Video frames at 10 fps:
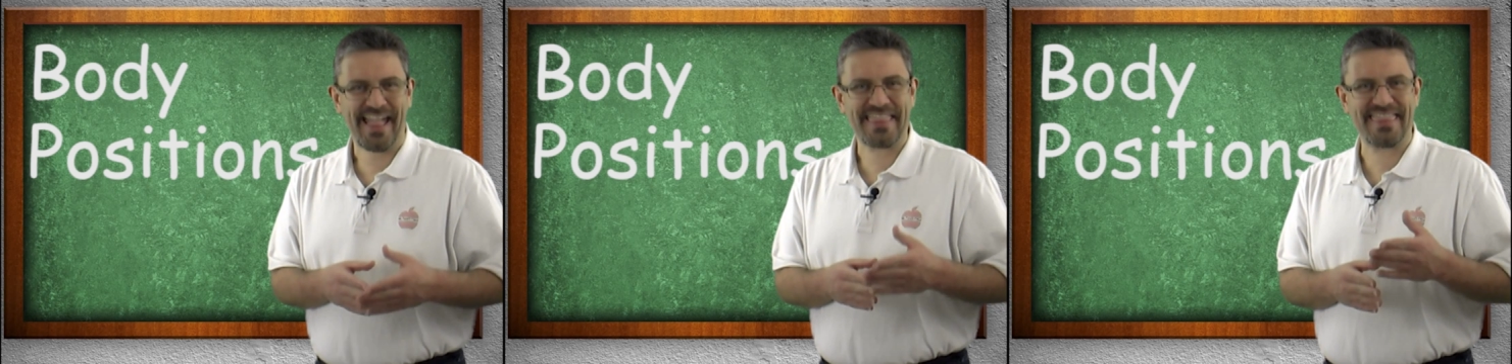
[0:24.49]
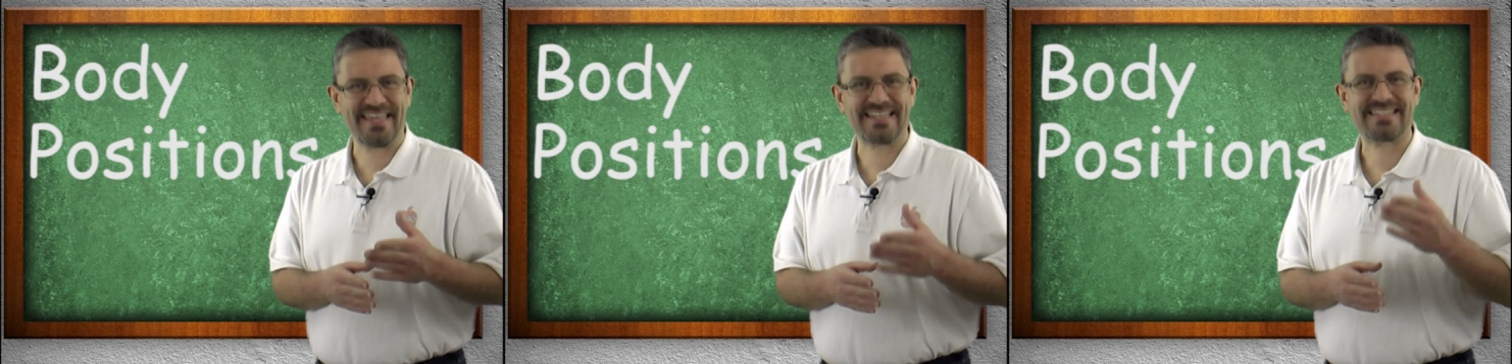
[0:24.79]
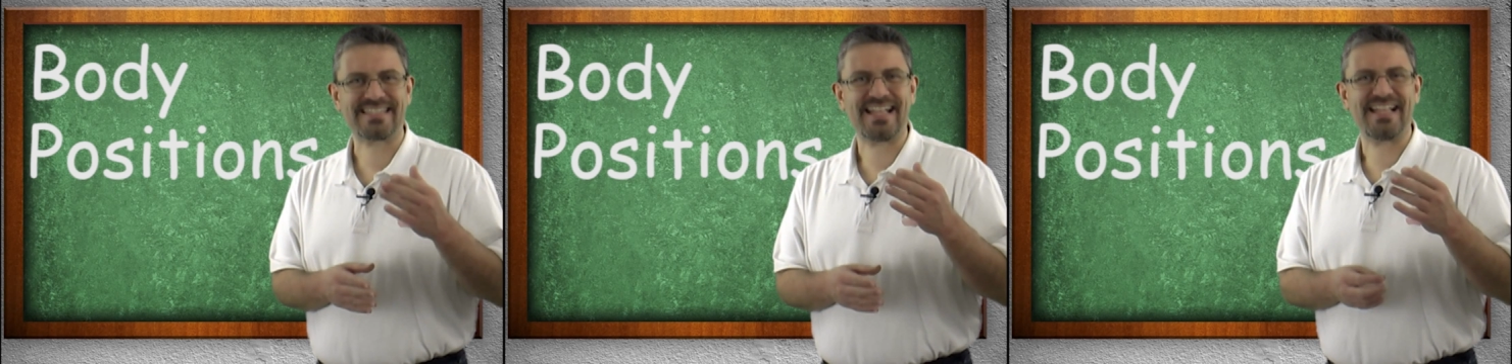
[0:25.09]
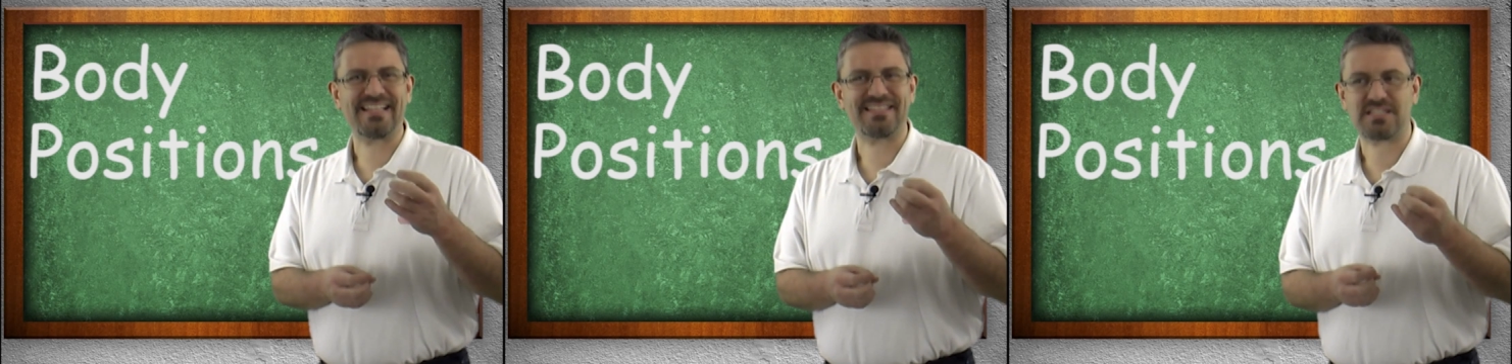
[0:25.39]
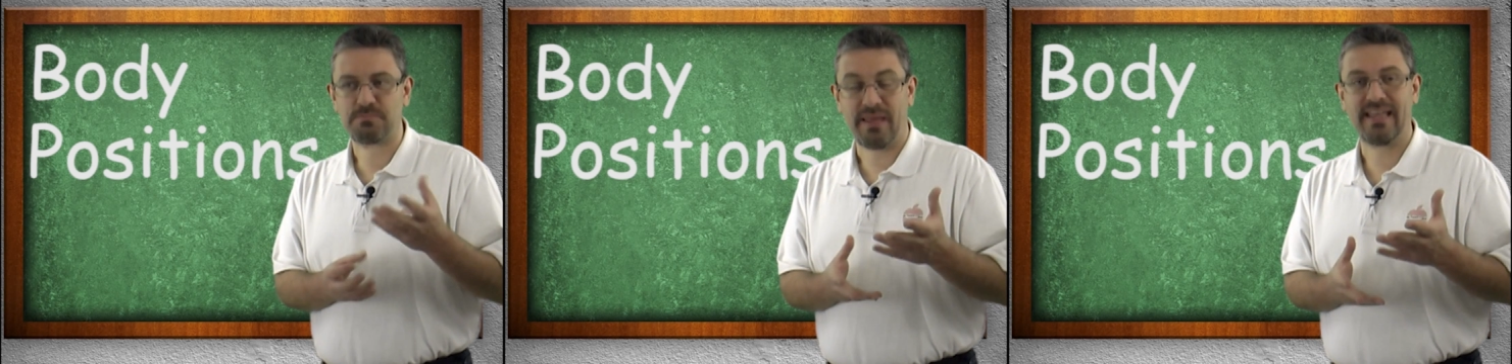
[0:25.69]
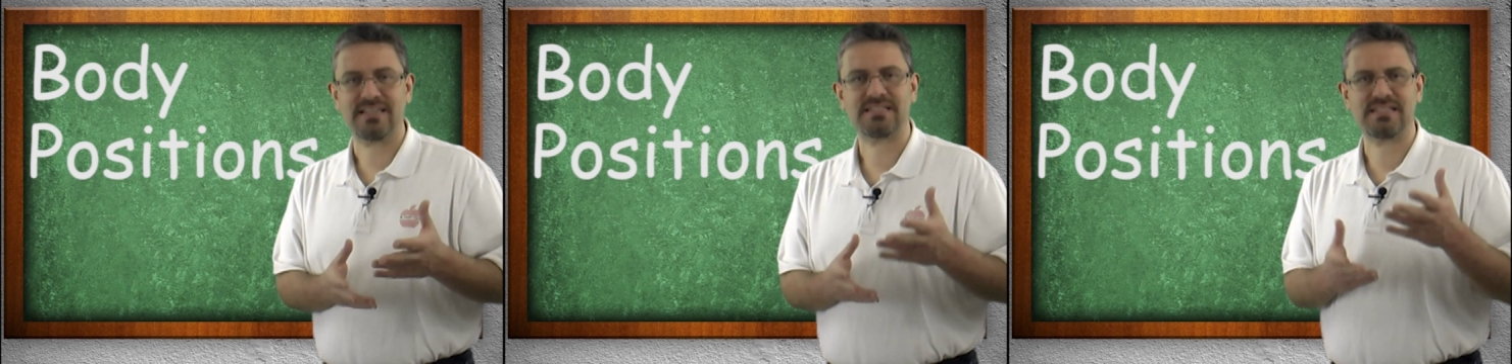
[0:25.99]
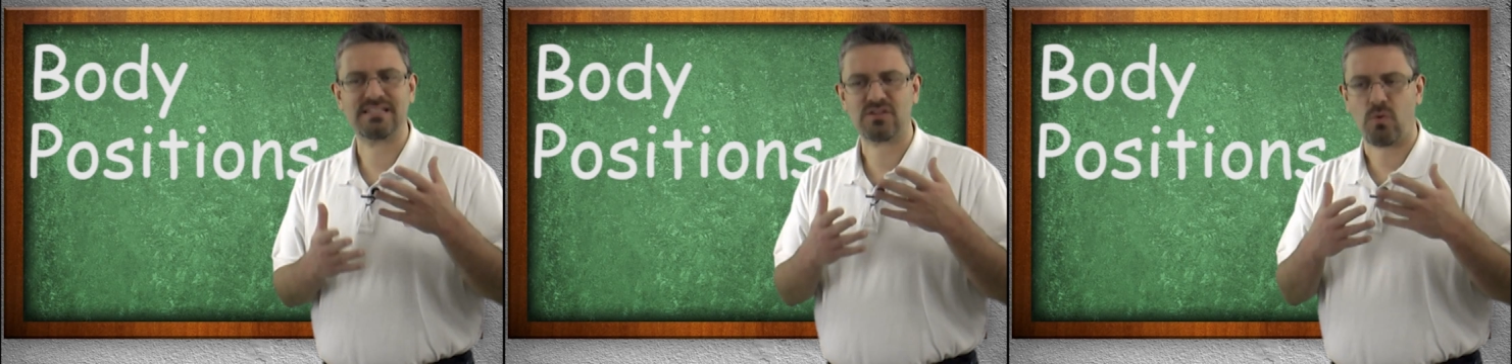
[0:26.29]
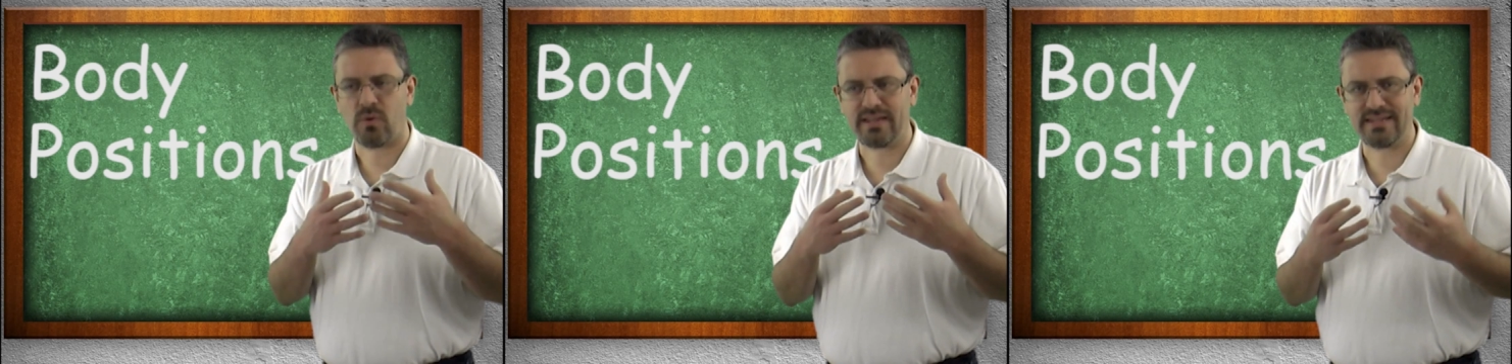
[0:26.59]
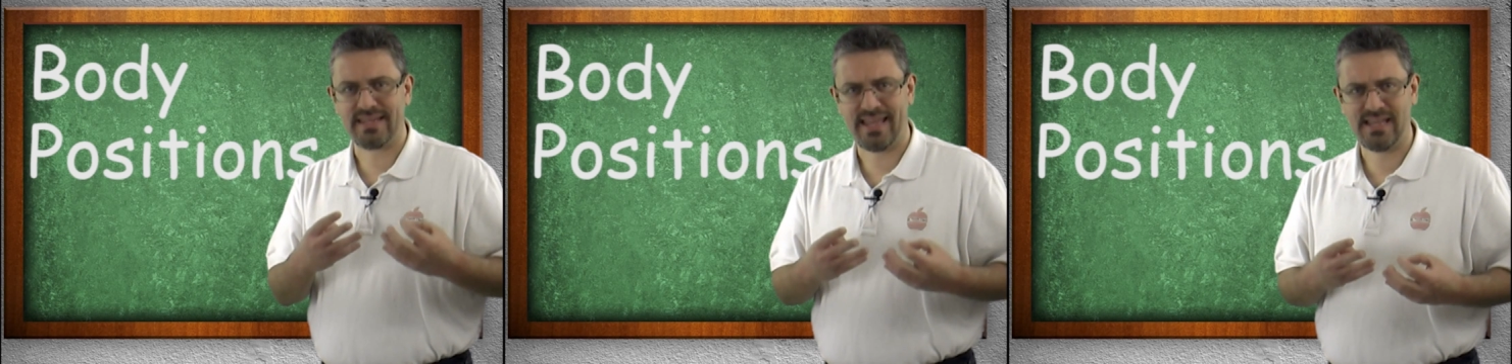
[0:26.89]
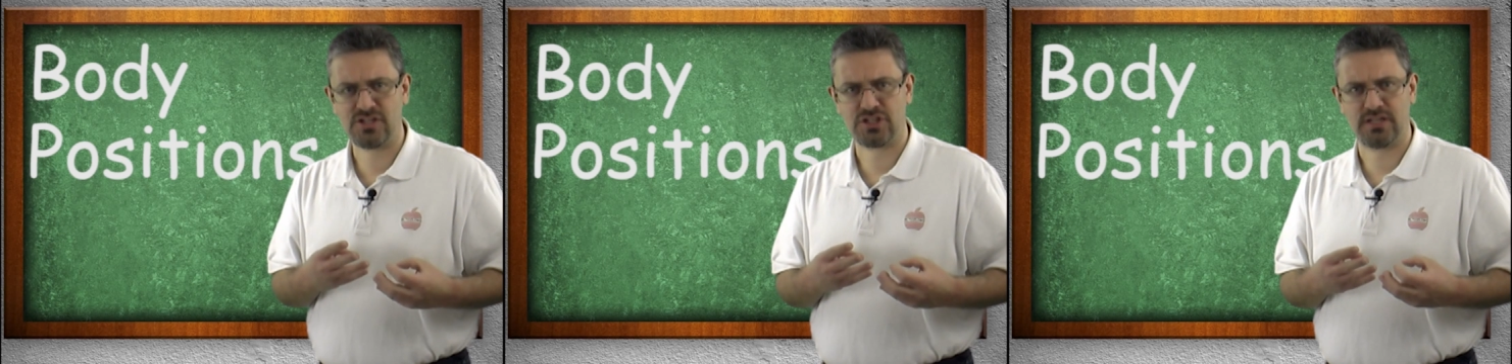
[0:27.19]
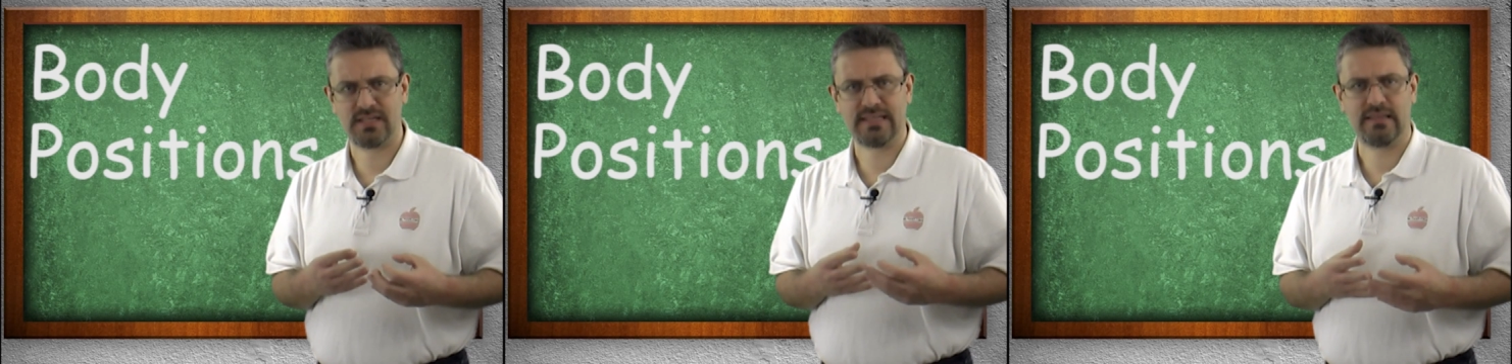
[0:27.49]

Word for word: This space, this orientation